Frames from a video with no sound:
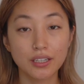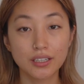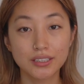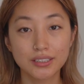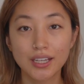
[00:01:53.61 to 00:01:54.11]

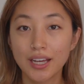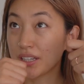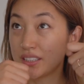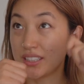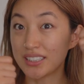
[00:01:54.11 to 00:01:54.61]
because
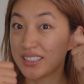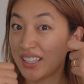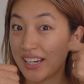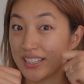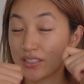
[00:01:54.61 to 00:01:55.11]
because
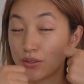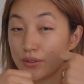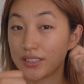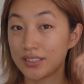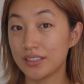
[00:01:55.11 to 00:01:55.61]
yesterday I
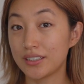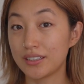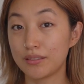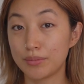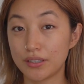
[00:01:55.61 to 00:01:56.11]
squeezed a
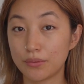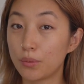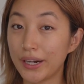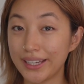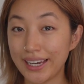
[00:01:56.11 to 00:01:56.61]
little bit of
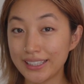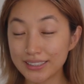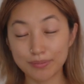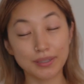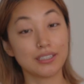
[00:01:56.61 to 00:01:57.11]

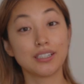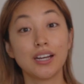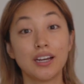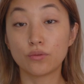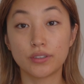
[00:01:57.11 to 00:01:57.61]
whiteheads but
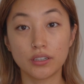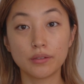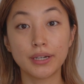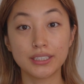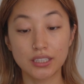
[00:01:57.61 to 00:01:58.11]

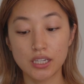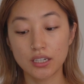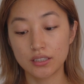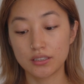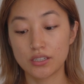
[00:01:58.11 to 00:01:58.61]
overall my
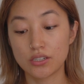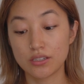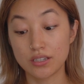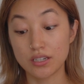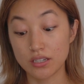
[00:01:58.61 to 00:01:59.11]
skin
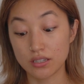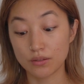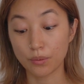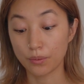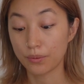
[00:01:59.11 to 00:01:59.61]
condition
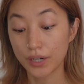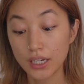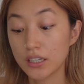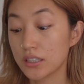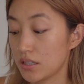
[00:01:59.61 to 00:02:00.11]
is
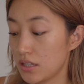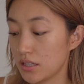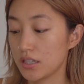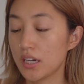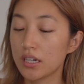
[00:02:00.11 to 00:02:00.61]
really good
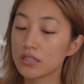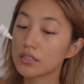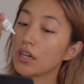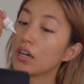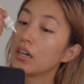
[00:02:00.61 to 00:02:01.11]
these
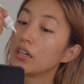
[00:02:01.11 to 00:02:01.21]
days.